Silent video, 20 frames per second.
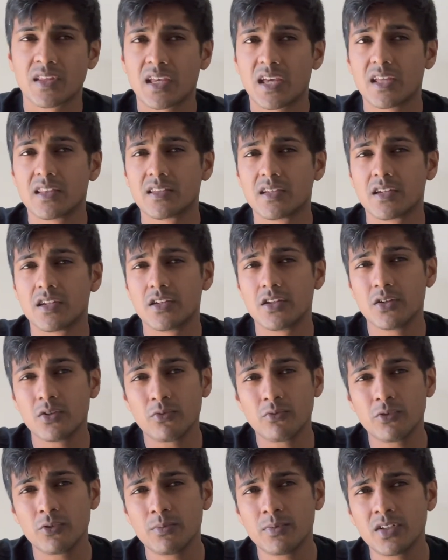And then new
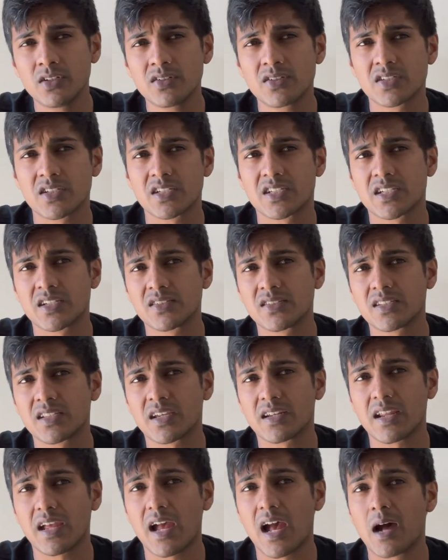rumors suggest
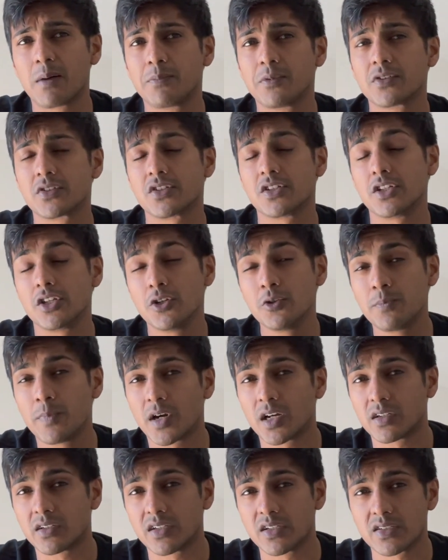that Apple's new
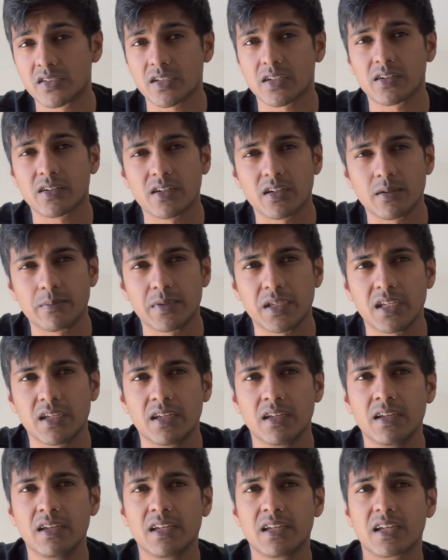partners are going to
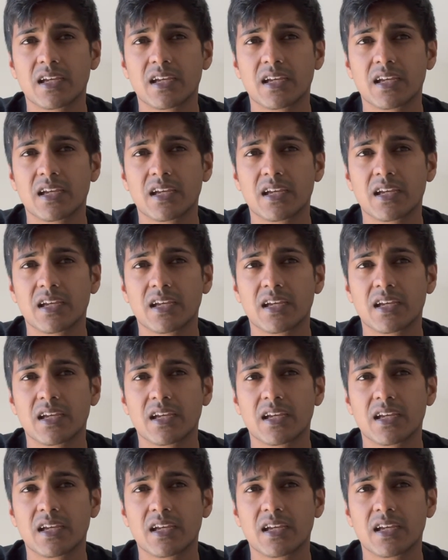be